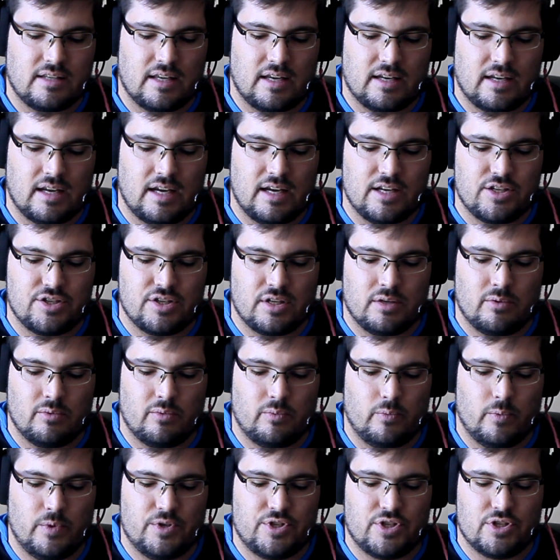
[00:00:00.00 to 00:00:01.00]
that
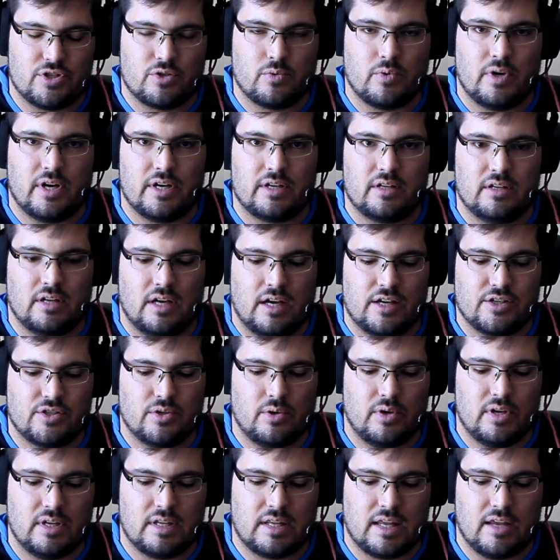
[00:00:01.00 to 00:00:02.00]
edging, which is quite nice.
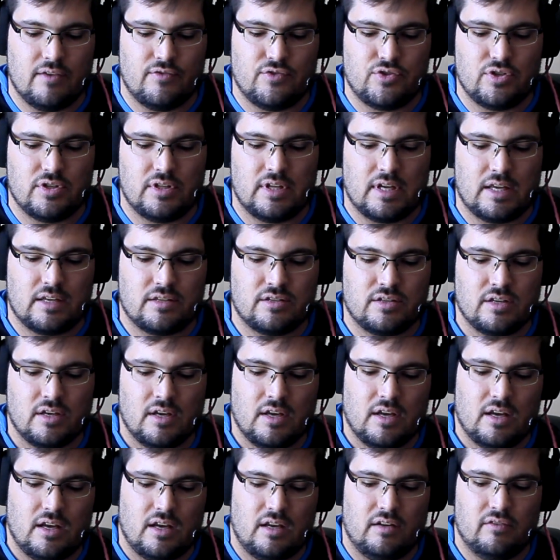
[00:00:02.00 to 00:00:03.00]
So it gives you that
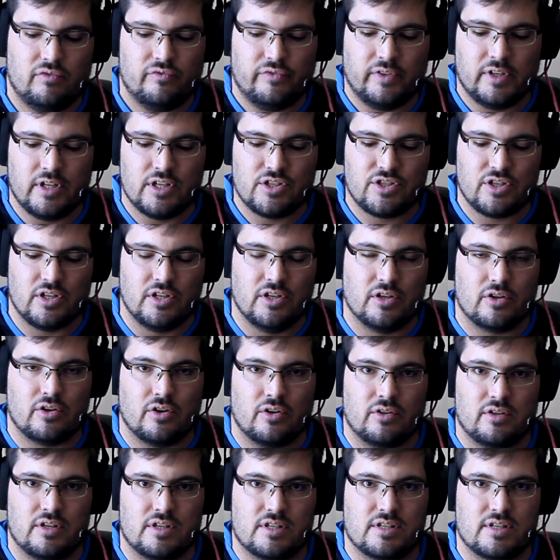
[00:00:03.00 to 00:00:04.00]
infinity look
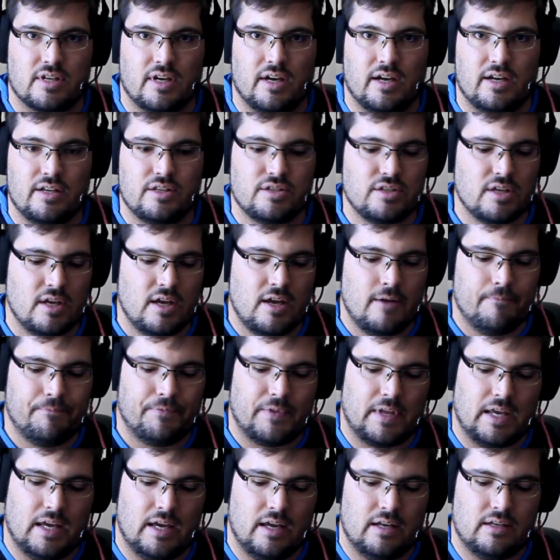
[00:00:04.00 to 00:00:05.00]
on the sides,
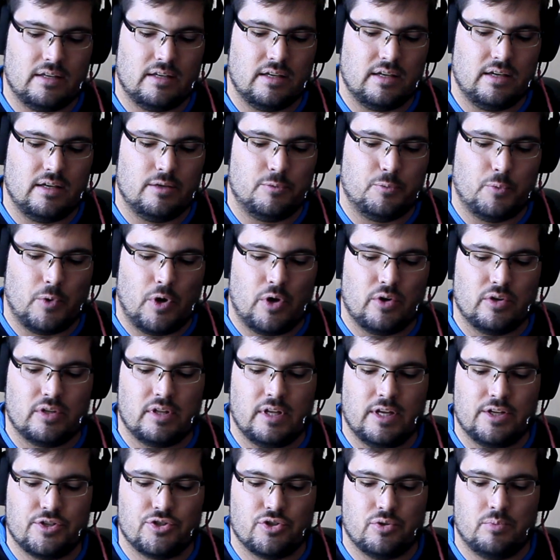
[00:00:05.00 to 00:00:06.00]
and it won't
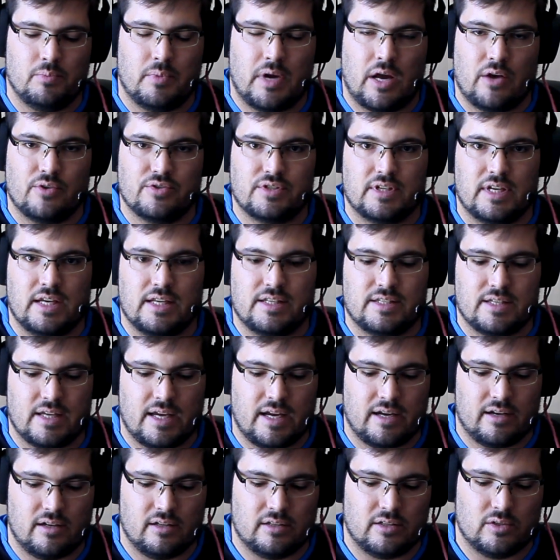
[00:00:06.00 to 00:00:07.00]
let your mouse get
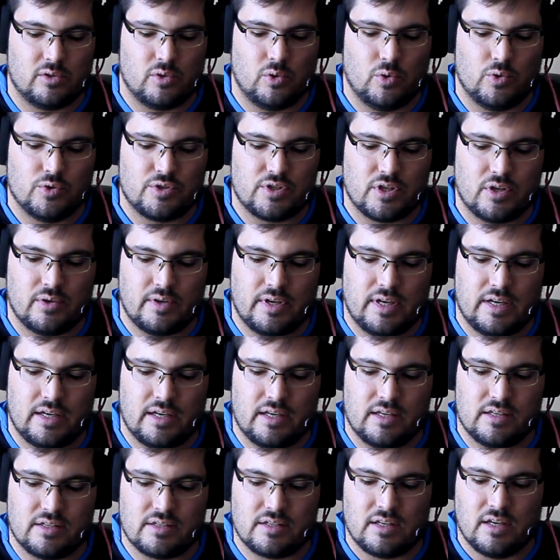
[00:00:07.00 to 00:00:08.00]
tangled. And also it
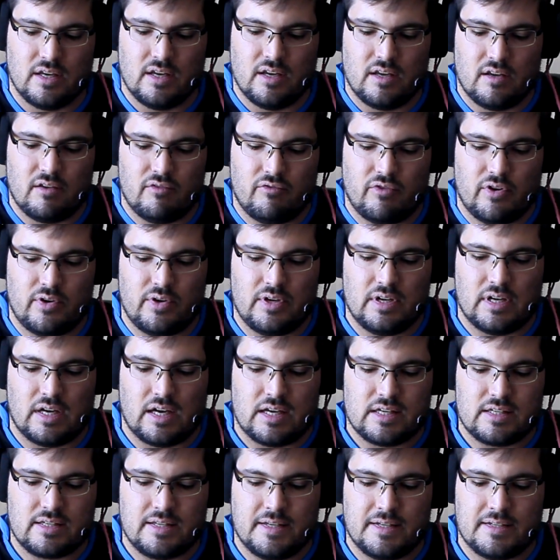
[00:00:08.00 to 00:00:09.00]
is very
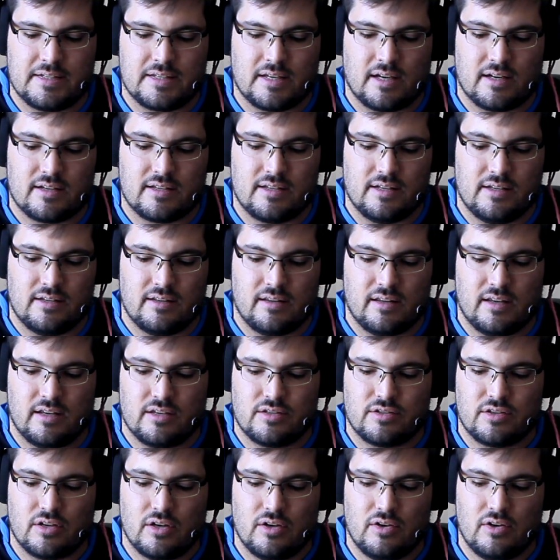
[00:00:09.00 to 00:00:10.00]
nicely tucked in there,
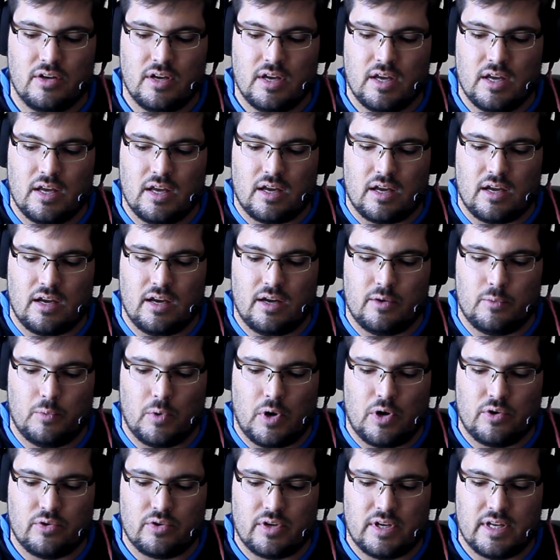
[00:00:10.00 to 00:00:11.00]
so it
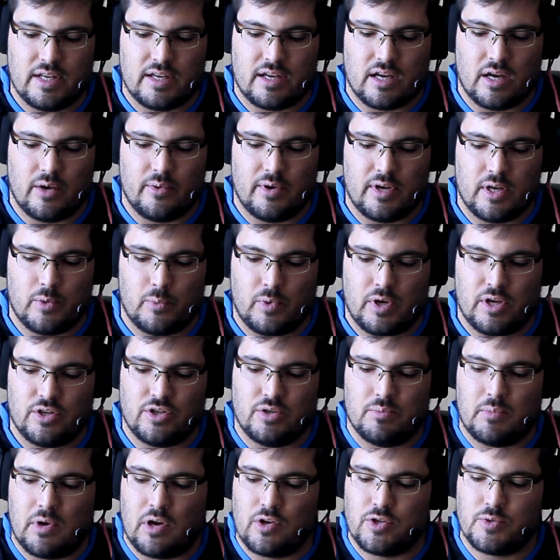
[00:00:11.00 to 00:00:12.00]
won't really go anywhere, and
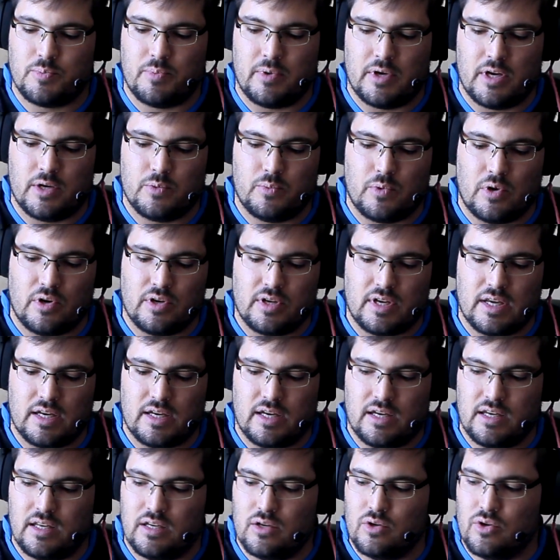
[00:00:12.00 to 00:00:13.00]
your mouse pad won't get
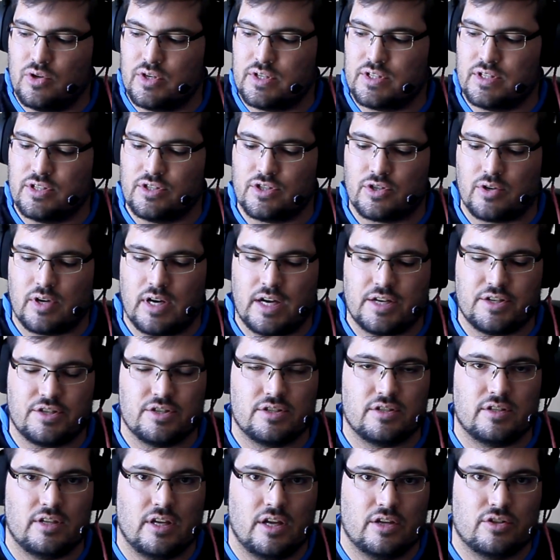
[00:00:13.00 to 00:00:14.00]
any hooks and
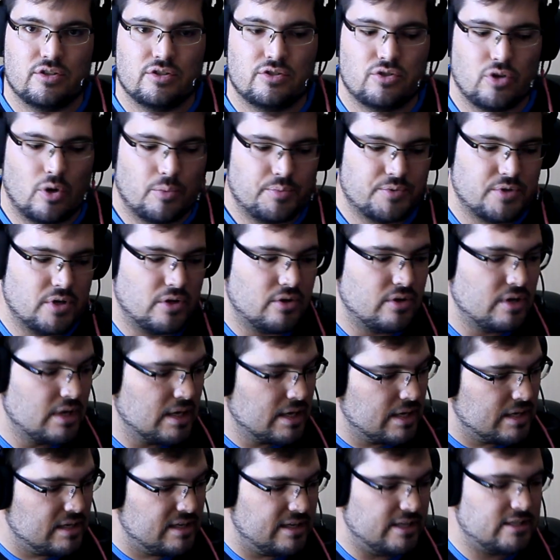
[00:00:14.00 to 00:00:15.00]
scratches there at the top. So
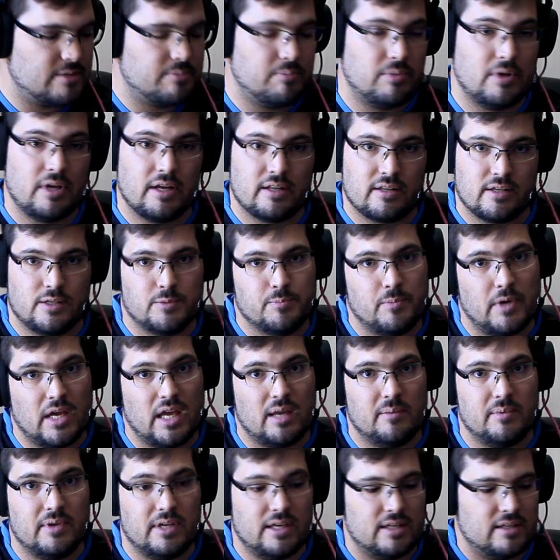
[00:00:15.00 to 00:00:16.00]
let's plug this
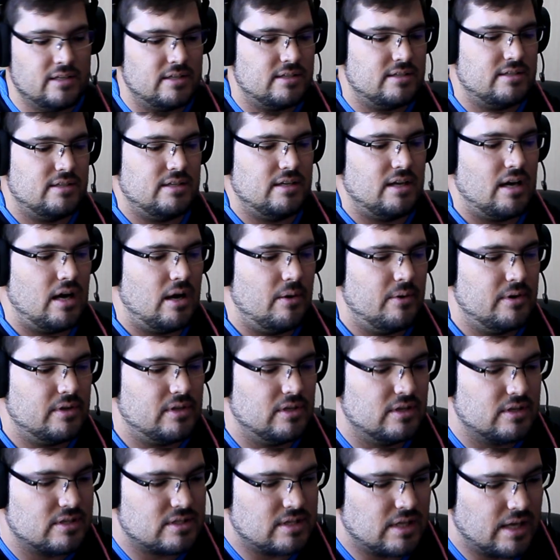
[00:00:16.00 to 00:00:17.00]
baby in and see how it
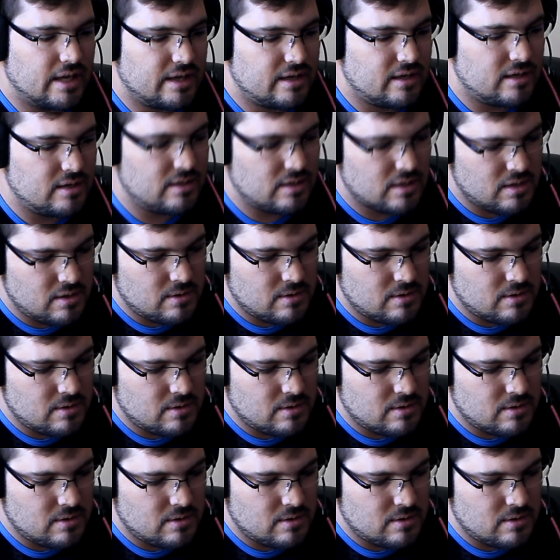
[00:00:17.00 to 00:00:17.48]
looks like.